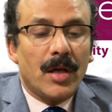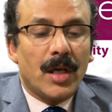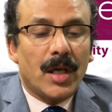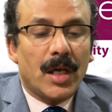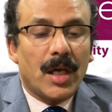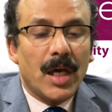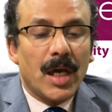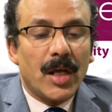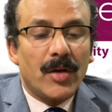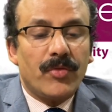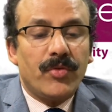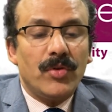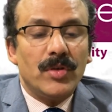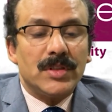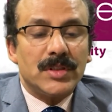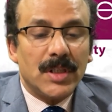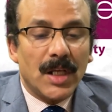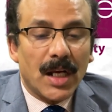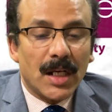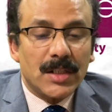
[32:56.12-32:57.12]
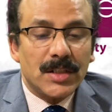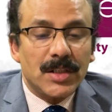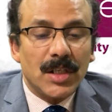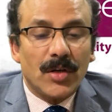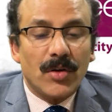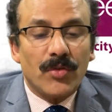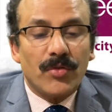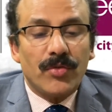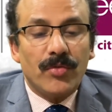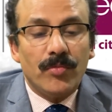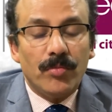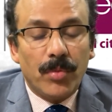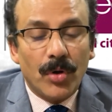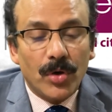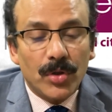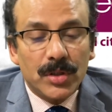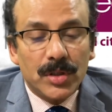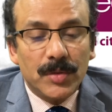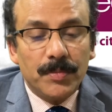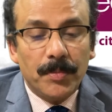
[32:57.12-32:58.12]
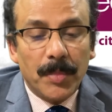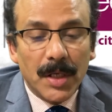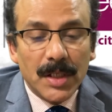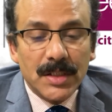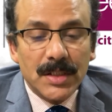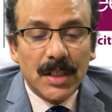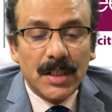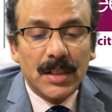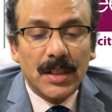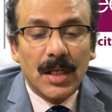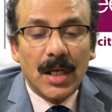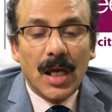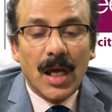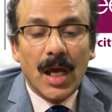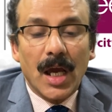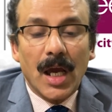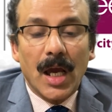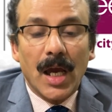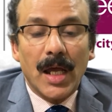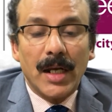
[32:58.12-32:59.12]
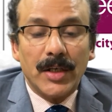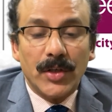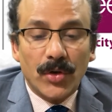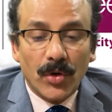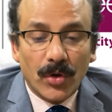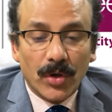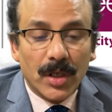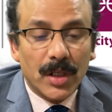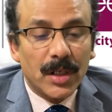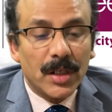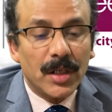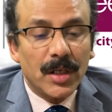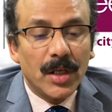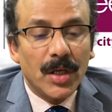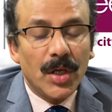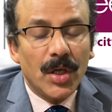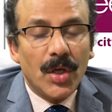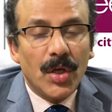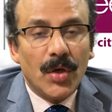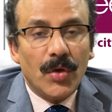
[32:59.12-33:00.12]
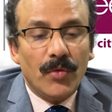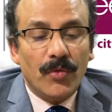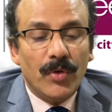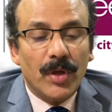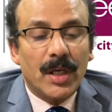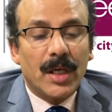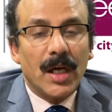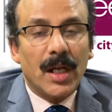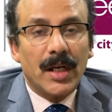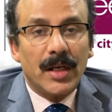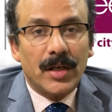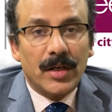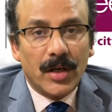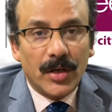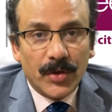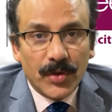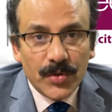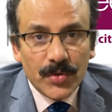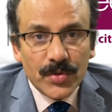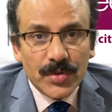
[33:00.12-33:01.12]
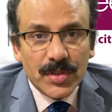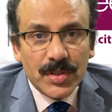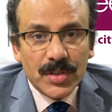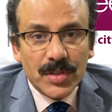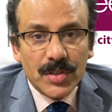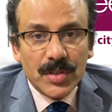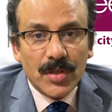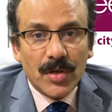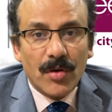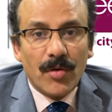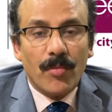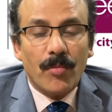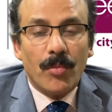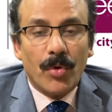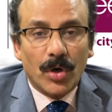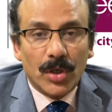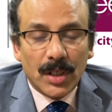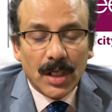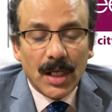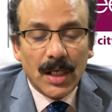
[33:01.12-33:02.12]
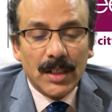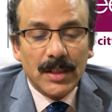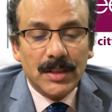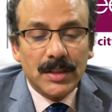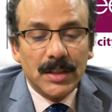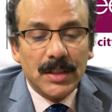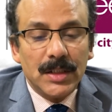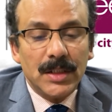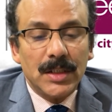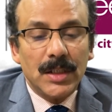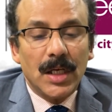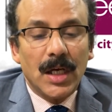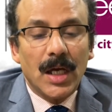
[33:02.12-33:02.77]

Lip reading: Careful selection of both patient and donor, we can reduce mortality